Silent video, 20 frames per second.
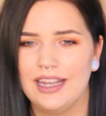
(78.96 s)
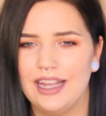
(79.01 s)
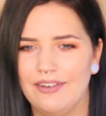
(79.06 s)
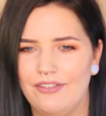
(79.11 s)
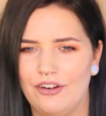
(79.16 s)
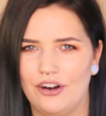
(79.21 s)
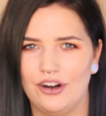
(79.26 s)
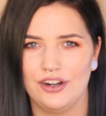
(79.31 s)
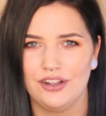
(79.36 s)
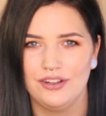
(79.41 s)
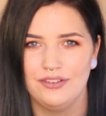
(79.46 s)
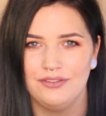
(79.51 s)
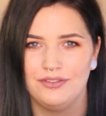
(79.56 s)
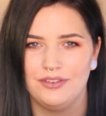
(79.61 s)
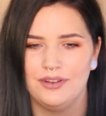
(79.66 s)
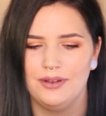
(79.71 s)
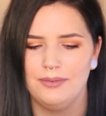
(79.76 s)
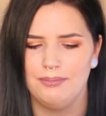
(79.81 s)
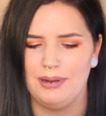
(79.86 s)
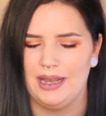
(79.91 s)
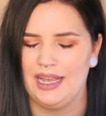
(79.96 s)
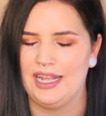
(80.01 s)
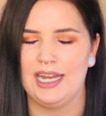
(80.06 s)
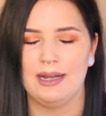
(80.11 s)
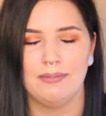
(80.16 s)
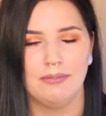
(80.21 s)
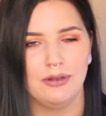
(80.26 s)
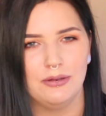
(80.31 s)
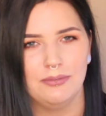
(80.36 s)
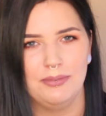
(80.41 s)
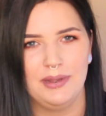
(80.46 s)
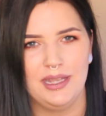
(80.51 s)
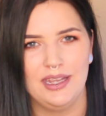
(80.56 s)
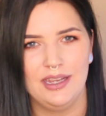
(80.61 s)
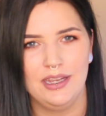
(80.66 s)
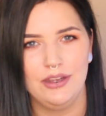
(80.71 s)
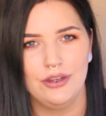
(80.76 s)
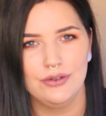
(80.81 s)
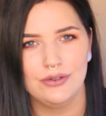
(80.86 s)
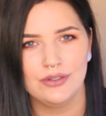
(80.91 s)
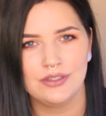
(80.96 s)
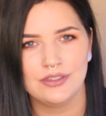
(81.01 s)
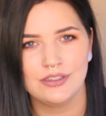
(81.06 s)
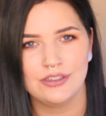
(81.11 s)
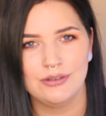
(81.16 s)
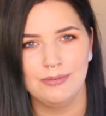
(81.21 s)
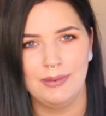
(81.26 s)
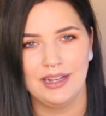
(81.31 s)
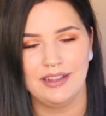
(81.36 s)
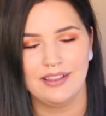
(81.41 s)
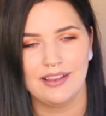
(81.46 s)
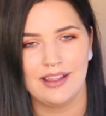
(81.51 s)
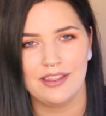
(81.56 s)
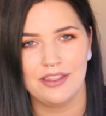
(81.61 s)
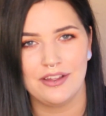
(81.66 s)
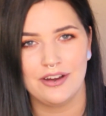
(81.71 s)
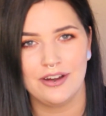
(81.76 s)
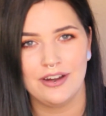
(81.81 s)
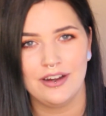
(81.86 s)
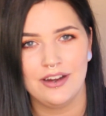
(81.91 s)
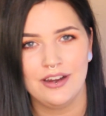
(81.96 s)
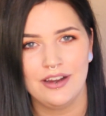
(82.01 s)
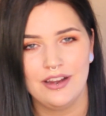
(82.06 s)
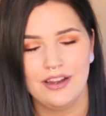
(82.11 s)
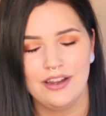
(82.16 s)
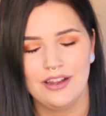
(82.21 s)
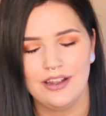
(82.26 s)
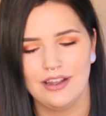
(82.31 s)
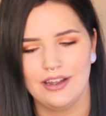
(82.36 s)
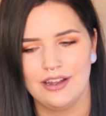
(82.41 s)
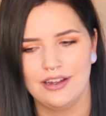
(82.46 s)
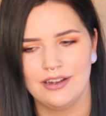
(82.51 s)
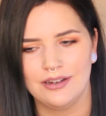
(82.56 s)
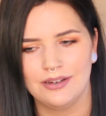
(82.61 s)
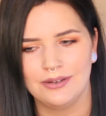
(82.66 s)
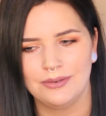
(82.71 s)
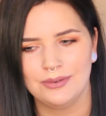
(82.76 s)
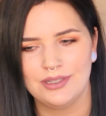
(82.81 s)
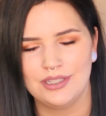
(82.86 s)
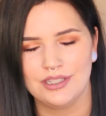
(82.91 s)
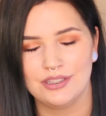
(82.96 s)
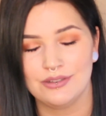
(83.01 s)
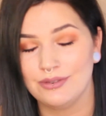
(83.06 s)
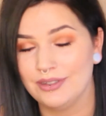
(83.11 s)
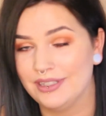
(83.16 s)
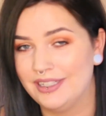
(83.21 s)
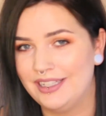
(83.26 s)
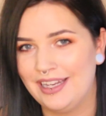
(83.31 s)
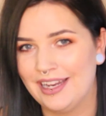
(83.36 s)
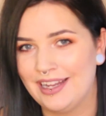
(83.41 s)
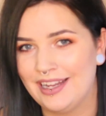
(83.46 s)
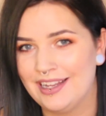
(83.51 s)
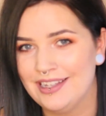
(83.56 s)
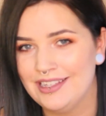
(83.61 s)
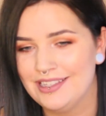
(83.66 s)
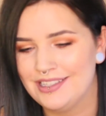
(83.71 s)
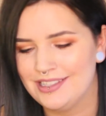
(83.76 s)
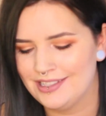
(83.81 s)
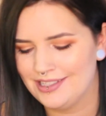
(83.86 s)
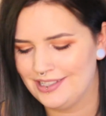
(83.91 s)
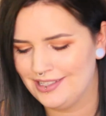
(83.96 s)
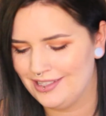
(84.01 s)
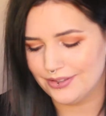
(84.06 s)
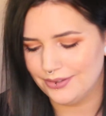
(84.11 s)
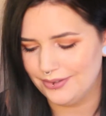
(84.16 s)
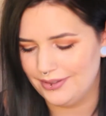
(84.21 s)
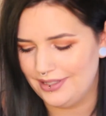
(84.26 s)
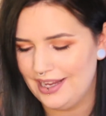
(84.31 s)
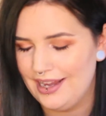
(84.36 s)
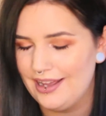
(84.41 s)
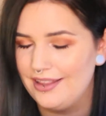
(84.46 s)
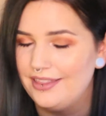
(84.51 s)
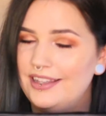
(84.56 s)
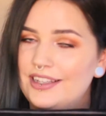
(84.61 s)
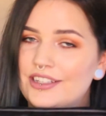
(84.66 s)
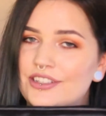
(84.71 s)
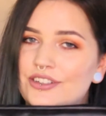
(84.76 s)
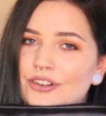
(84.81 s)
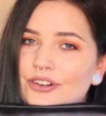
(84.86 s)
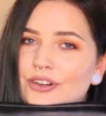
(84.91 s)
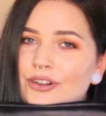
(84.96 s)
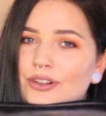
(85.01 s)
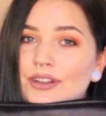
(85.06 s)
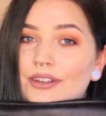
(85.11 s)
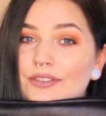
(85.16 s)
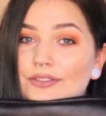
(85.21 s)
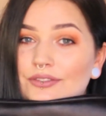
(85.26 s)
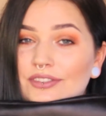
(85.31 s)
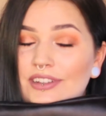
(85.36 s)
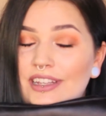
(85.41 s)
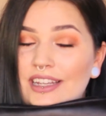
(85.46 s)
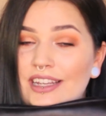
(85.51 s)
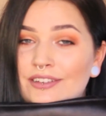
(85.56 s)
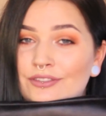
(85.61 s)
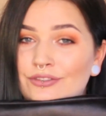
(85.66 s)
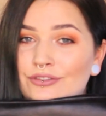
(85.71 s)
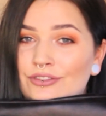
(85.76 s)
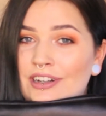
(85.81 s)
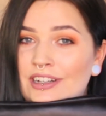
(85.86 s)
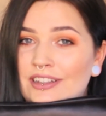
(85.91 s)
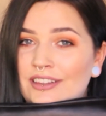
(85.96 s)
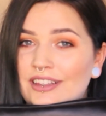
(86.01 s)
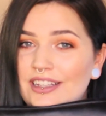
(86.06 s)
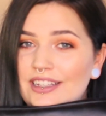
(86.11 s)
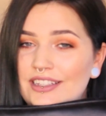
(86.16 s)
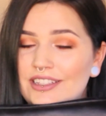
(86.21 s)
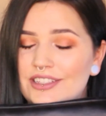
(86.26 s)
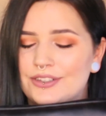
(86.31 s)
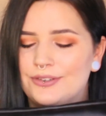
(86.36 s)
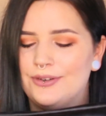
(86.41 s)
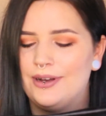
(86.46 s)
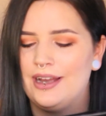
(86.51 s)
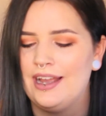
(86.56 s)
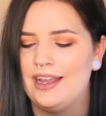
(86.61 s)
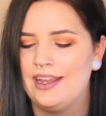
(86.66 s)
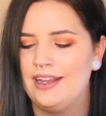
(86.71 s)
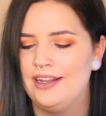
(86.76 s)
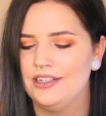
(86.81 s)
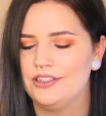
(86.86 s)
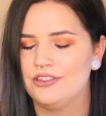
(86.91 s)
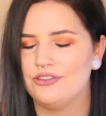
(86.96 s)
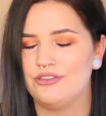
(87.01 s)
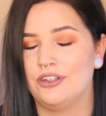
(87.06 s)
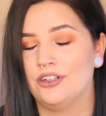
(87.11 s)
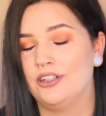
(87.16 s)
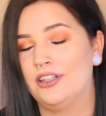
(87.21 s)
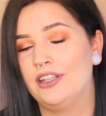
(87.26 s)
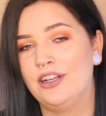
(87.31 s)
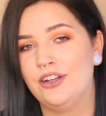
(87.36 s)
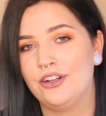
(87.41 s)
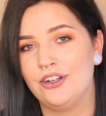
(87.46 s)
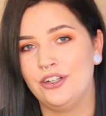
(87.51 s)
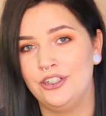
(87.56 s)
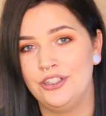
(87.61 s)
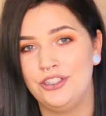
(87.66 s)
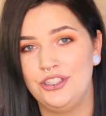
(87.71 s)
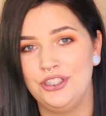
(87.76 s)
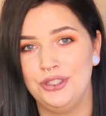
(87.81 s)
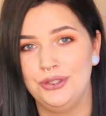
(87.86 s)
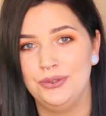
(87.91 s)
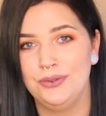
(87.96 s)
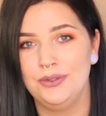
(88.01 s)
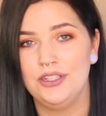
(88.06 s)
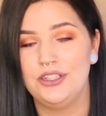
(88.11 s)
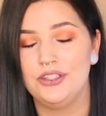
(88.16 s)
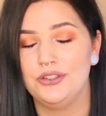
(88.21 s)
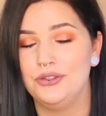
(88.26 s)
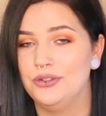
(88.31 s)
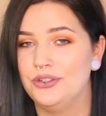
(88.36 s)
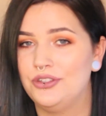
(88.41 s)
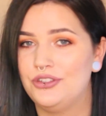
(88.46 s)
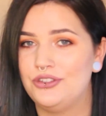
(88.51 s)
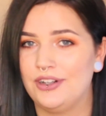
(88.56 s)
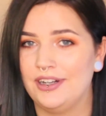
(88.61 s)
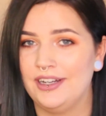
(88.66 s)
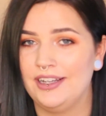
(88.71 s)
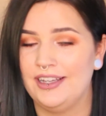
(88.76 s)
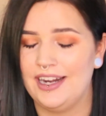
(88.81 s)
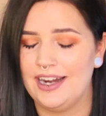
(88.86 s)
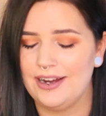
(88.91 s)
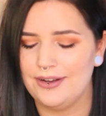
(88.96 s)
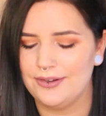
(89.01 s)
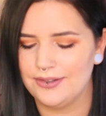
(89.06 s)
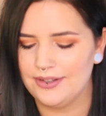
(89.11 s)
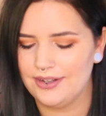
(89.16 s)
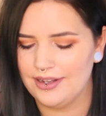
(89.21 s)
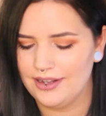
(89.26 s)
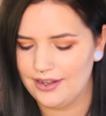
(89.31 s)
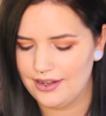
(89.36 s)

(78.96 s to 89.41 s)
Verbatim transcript: I've heard of pineapple being used to make leather, uh, which is really nice. So yeah, these are all vegan friendly, so I strongly encourage you to try it out.